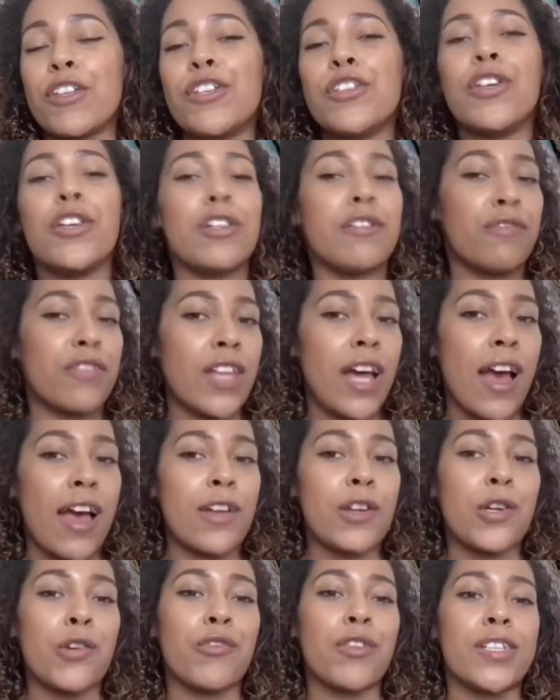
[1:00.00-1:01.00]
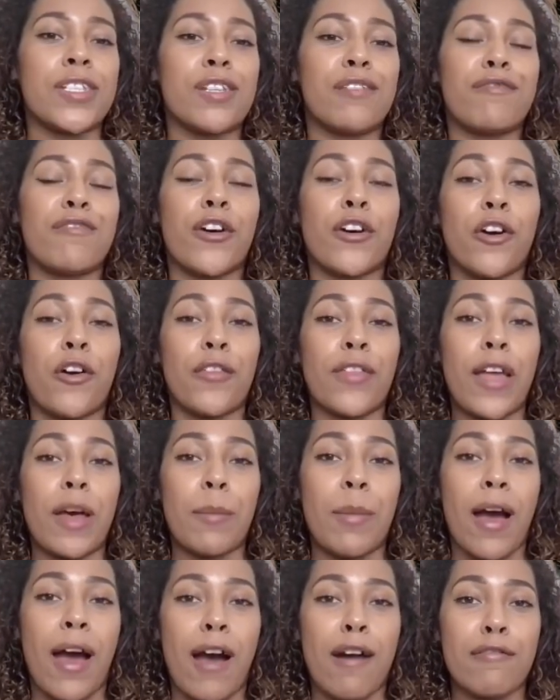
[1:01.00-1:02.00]
none of that and agrees to fight on their
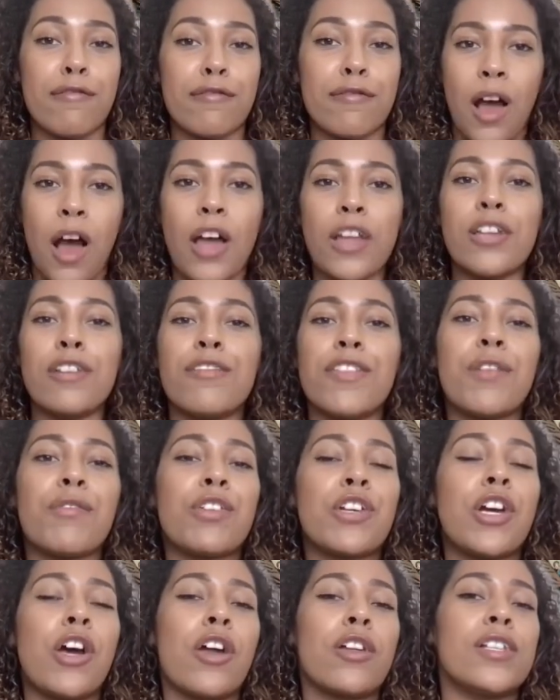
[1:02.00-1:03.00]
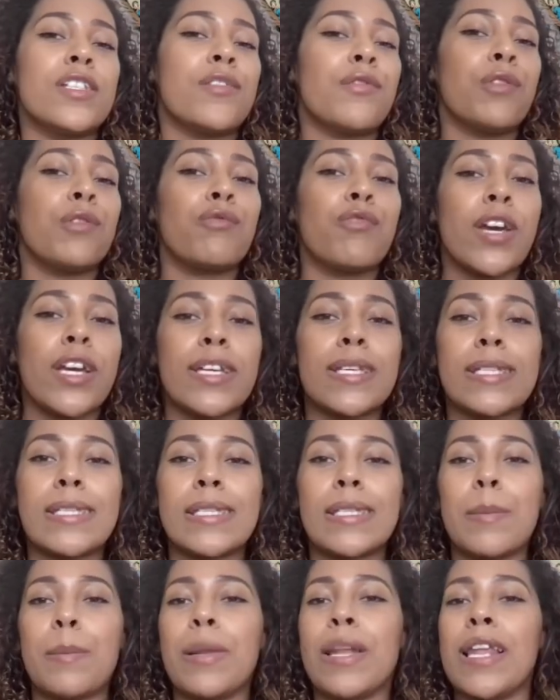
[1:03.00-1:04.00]
behalf. I love that regardless of the race,
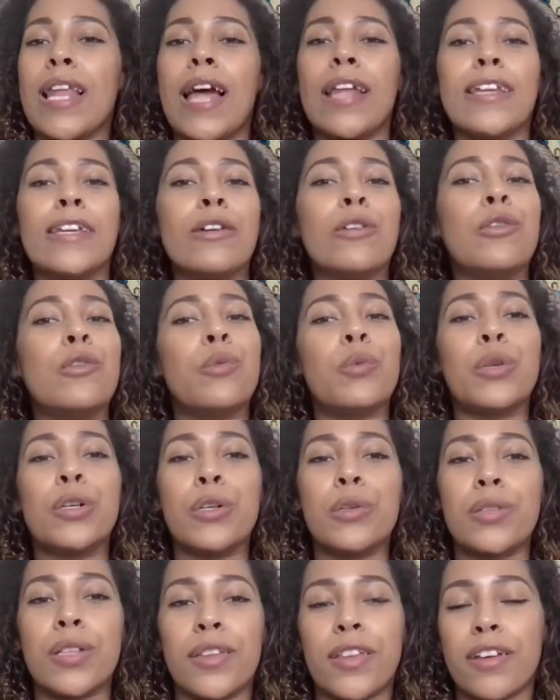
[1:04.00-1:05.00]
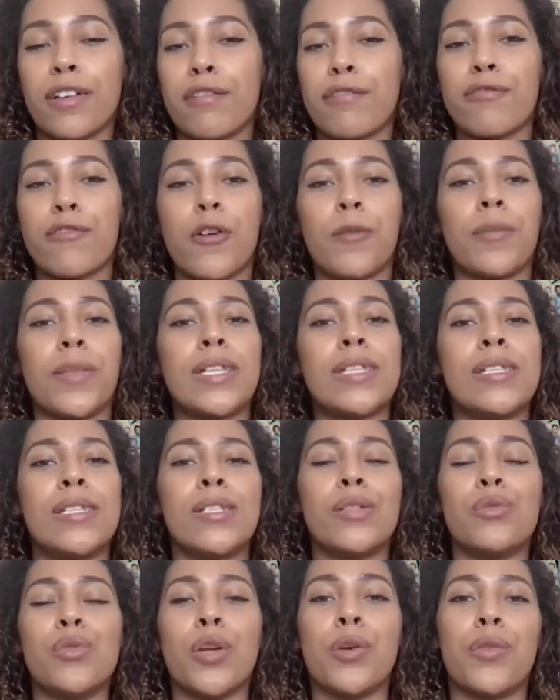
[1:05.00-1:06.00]
the planet, or world that they are from, they
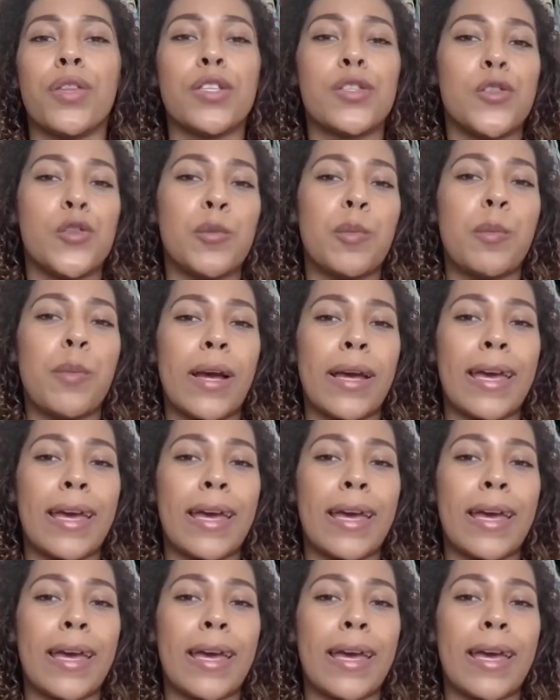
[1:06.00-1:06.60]
still know that Superman